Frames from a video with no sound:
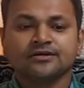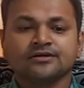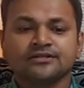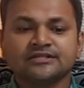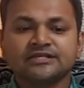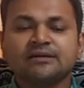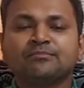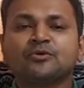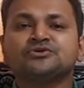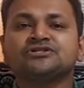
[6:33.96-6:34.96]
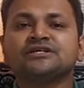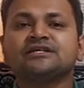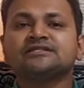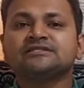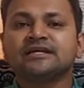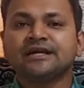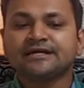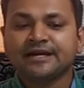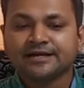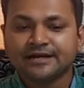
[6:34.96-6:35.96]
This approach is
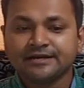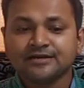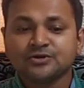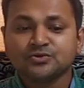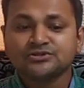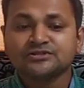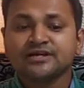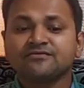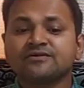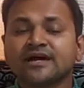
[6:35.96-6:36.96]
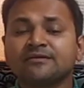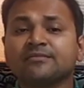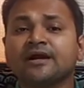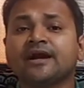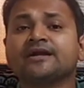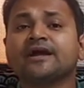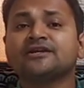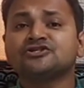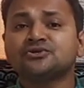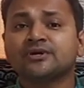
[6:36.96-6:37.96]
intended to save time and
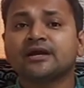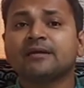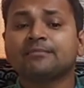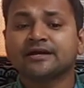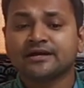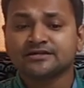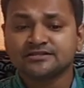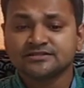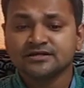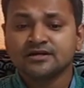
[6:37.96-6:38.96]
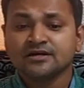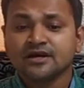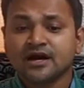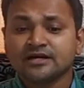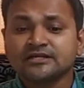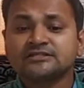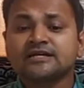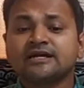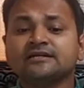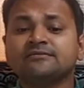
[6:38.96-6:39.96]
ensure applicants
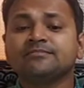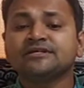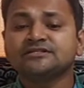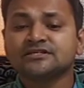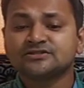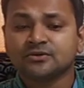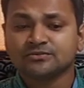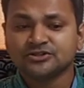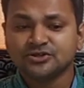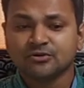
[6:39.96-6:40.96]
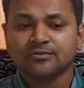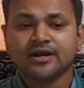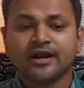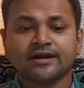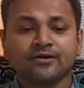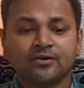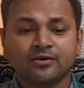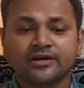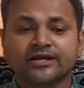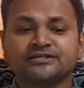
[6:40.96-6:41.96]
understand the basics of the job and
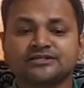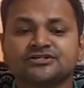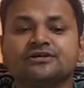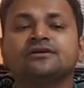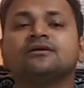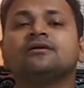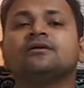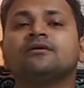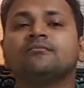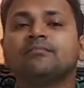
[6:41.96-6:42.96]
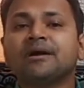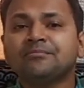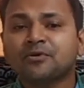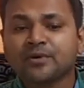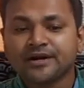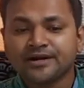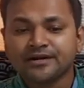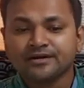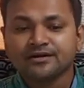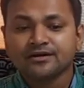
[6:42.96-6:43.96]
organization by
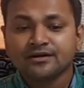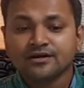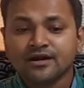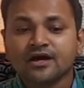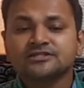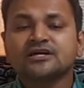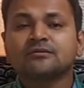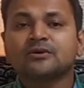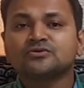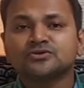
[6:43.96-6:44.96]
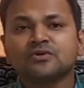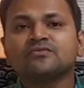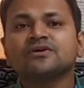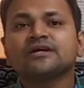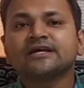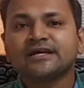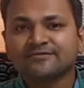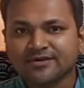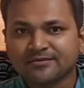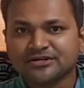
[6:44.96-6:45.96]
providing large amounts of
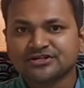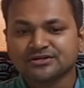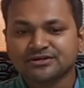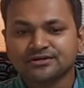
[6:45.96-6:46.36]
information.